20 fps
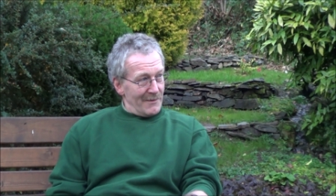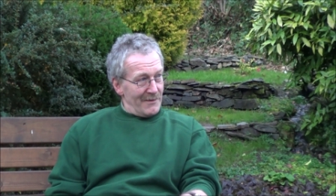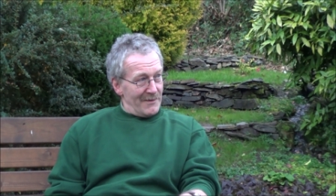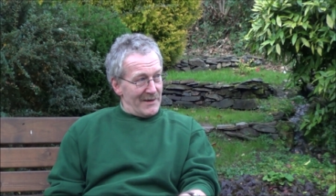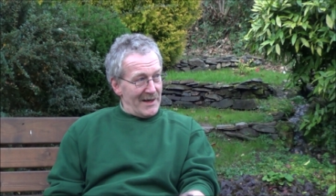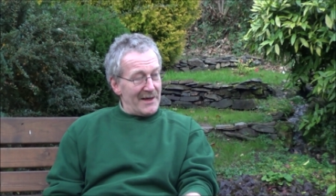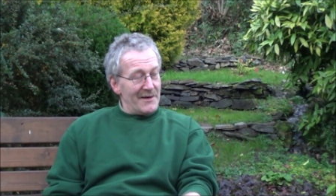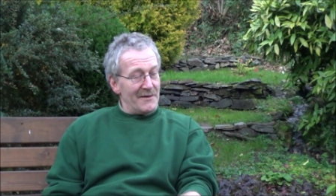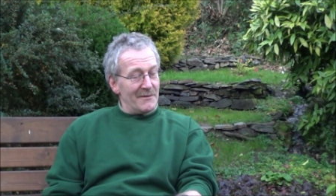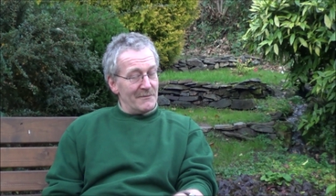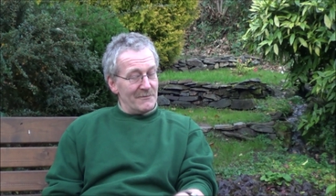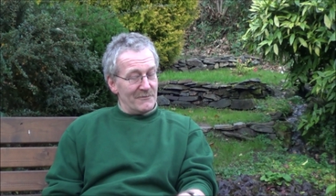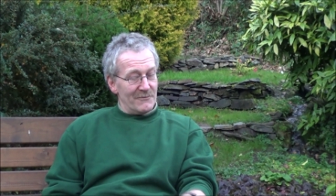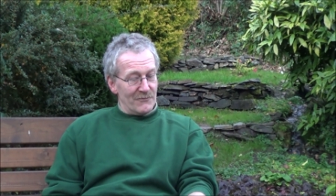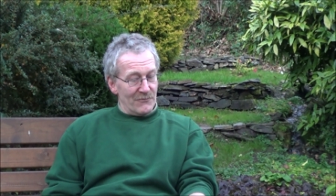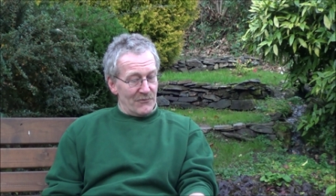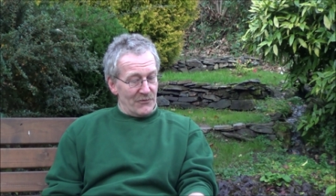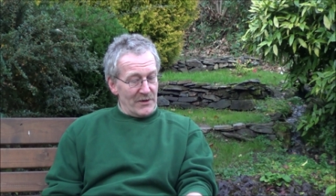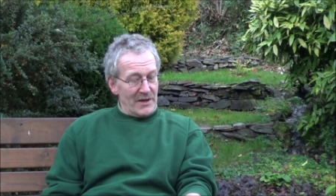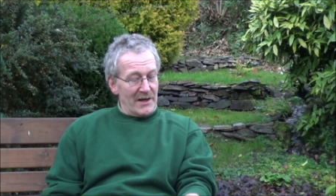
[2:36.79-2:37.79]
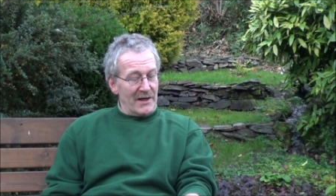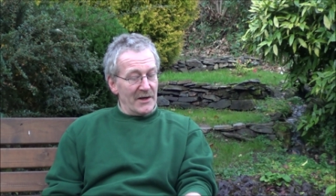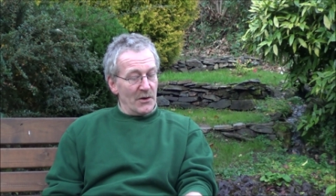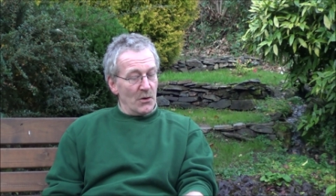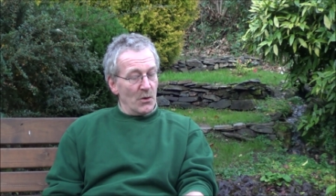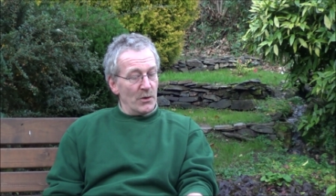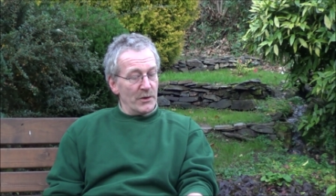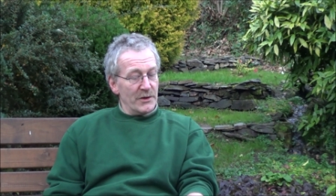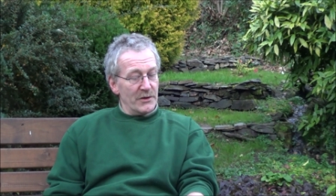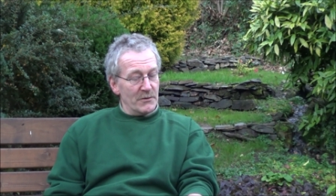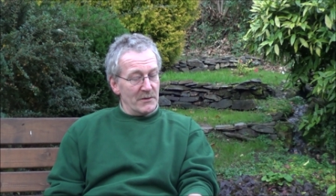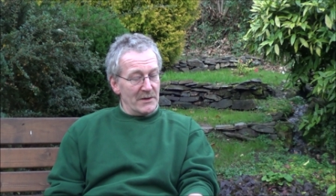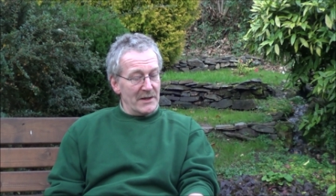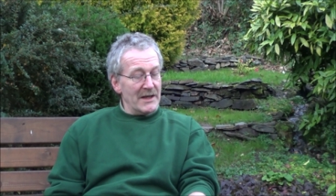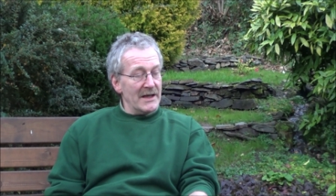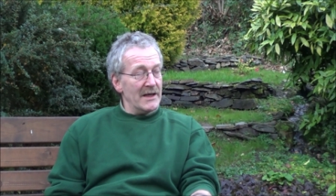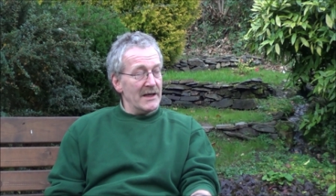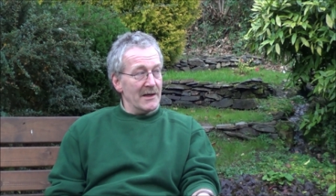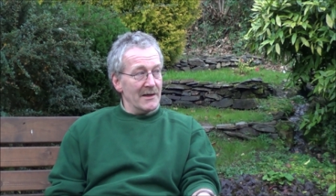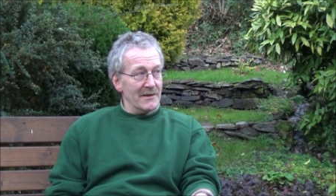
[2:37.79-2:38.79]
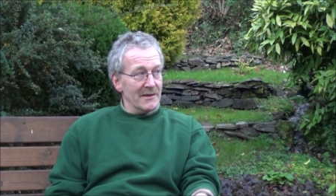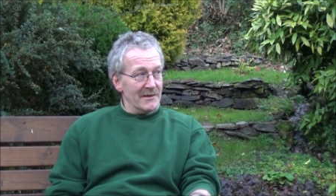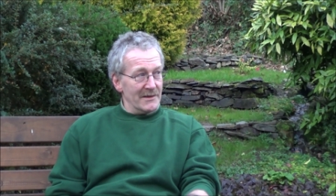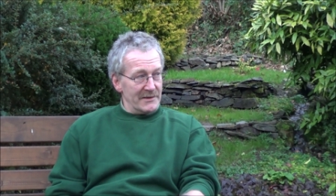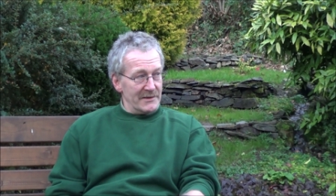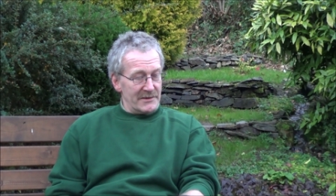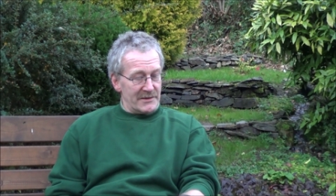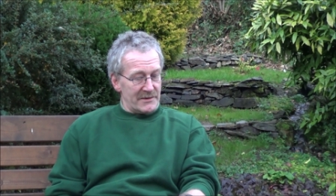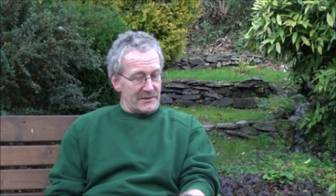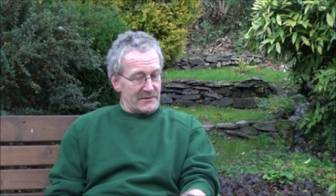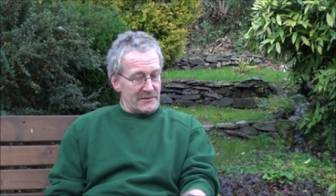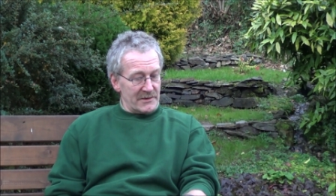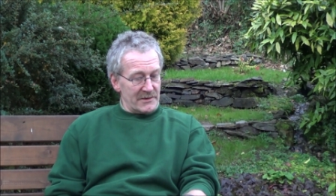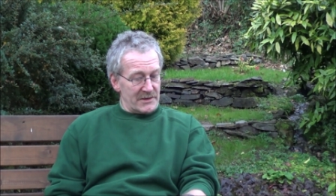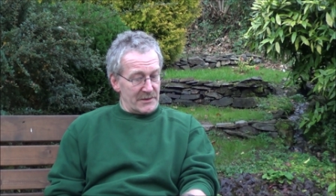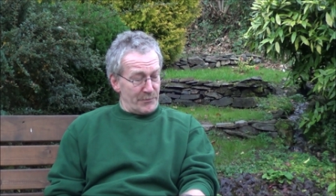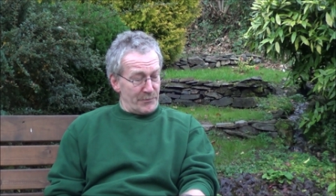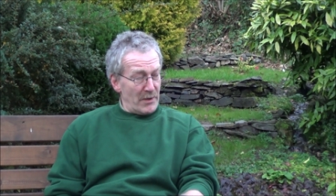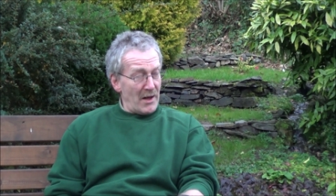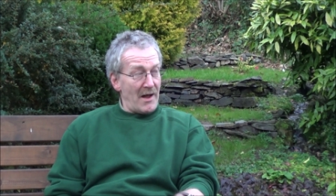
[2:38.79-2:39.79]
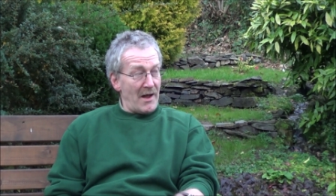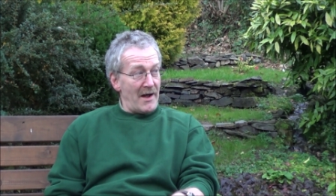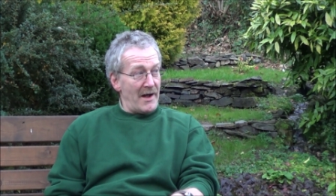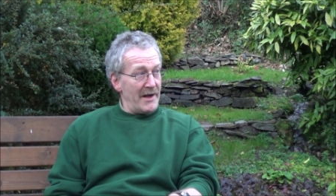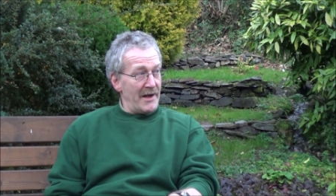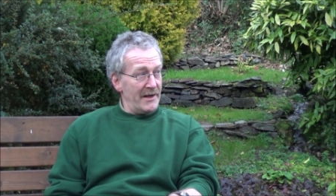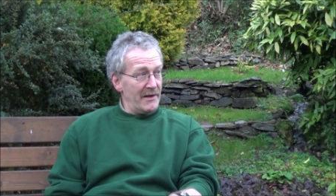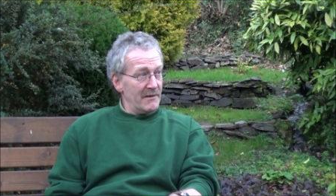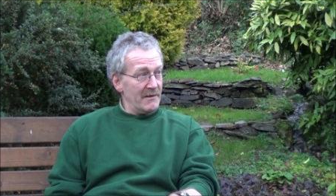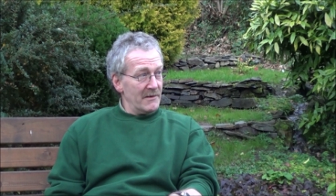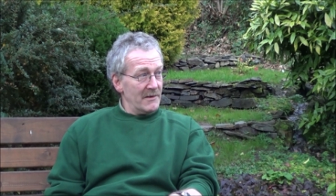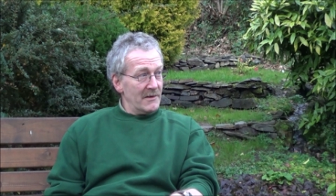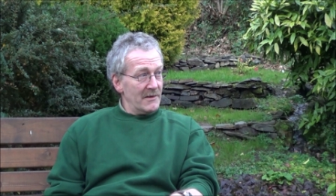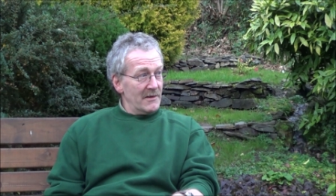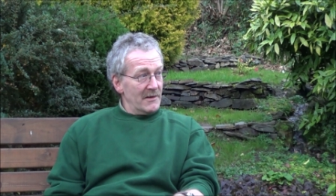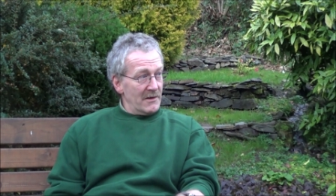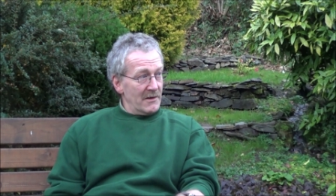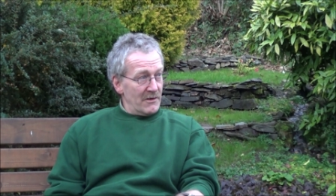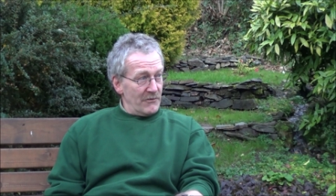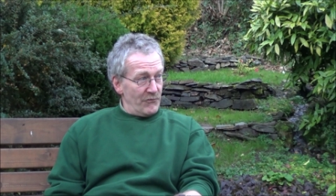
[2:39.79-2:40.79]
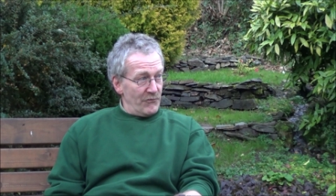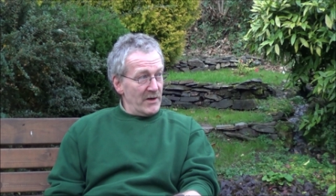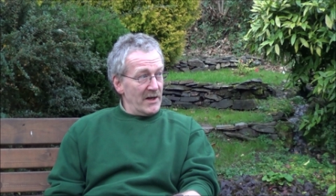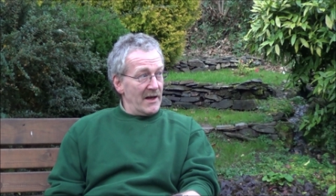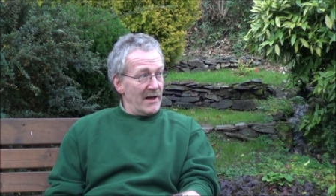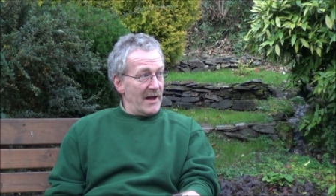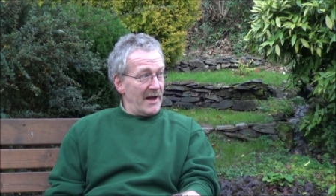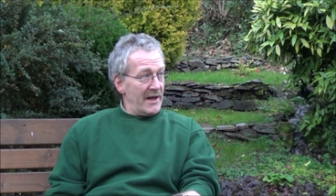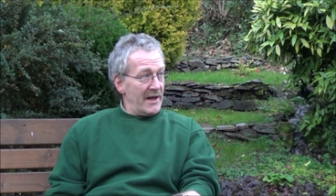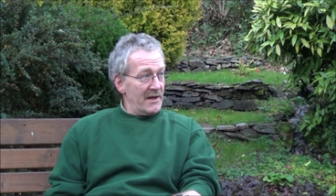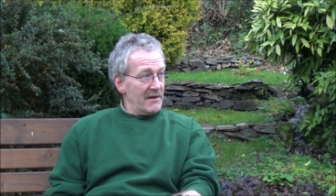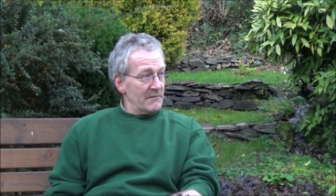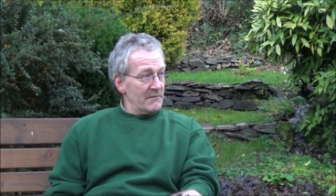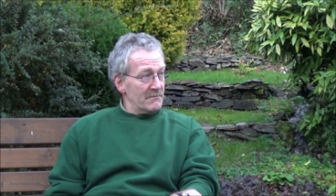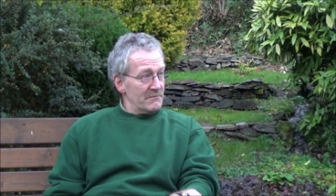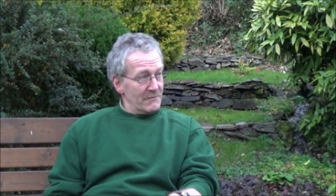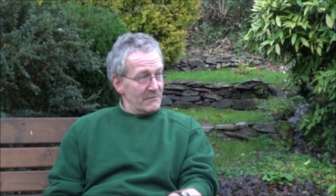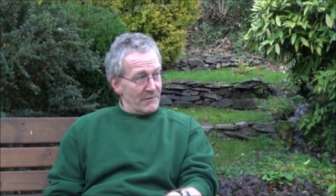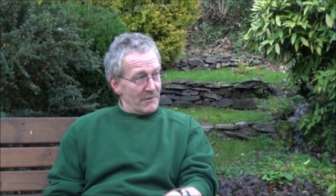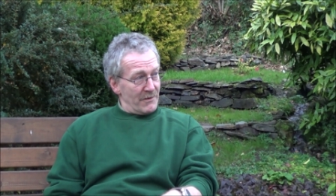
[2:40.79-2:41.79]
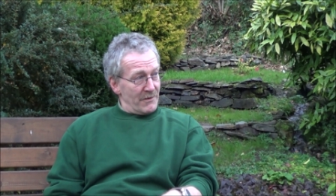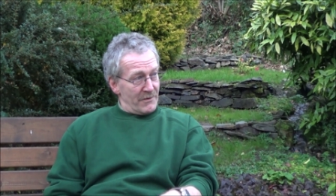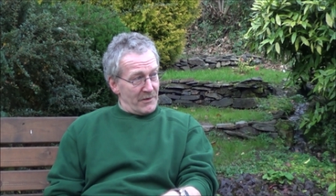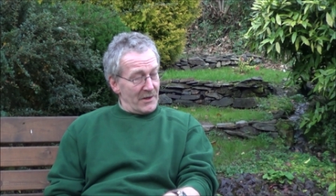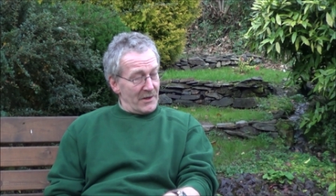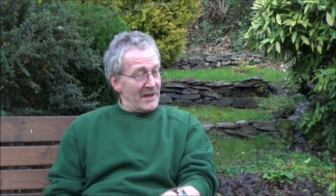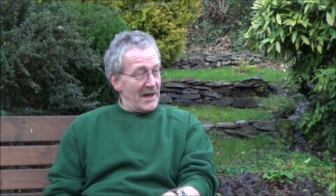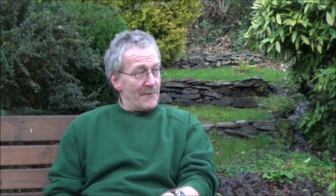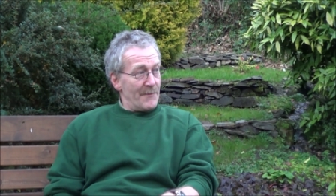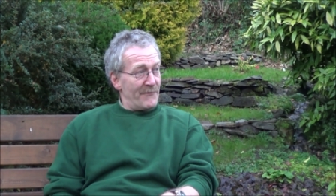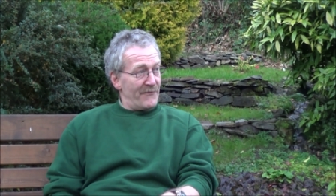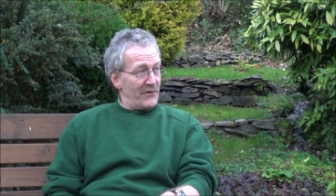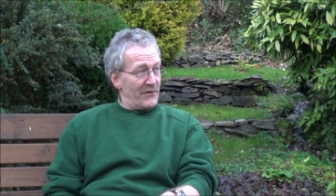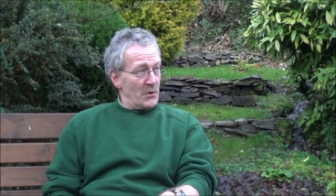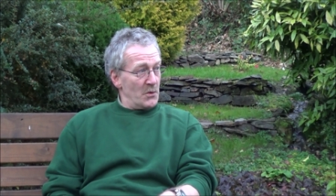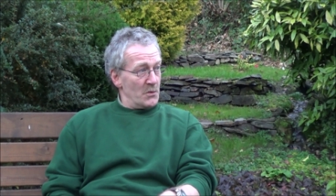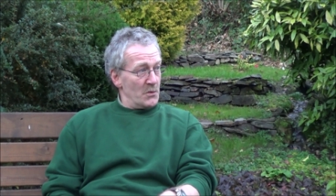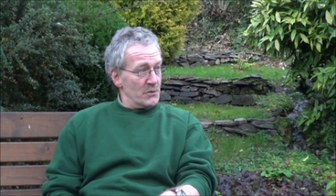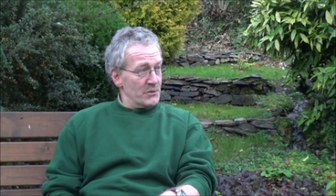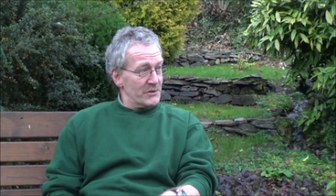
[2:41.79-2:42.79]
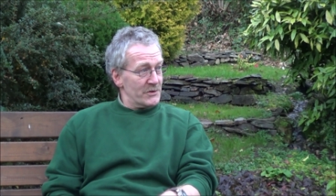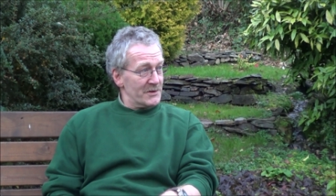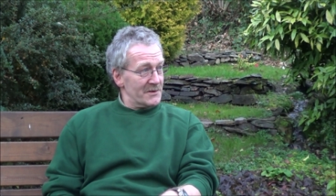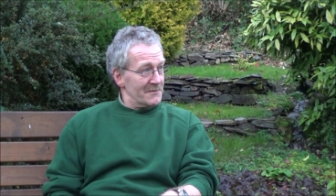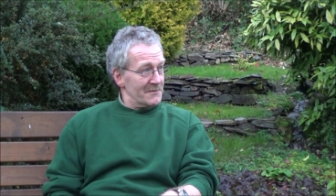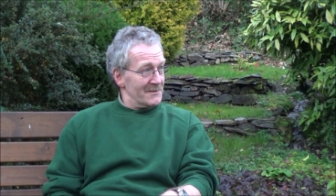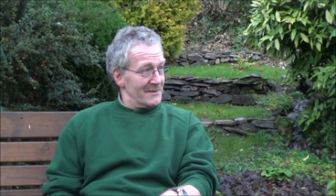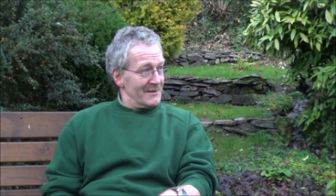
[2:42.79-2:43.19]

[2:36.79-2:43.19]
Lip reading: then really all you need is a supply, a relay, 30 amp fuse,